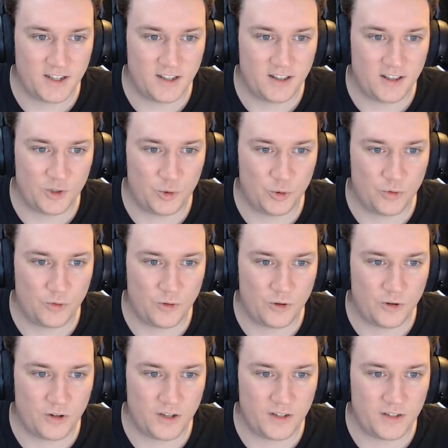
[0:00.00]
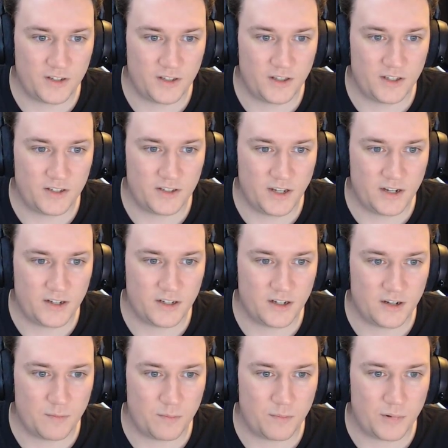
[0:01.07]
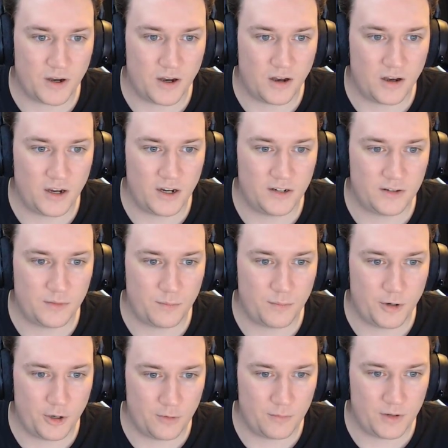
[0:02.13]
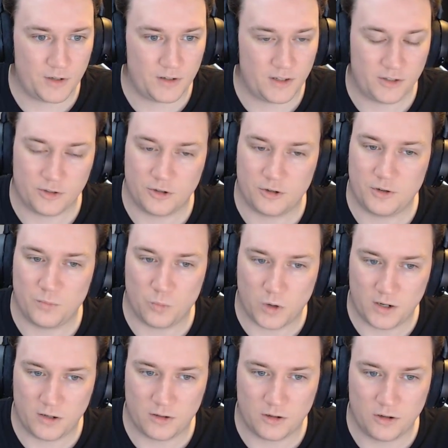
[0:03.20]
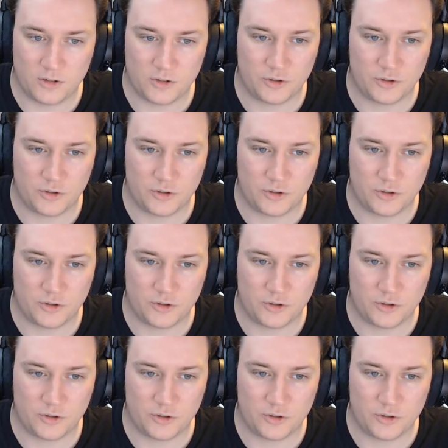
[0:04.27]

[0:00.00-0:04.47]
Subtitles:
The door lock is in the center behind the pyramid. There's only one lock, so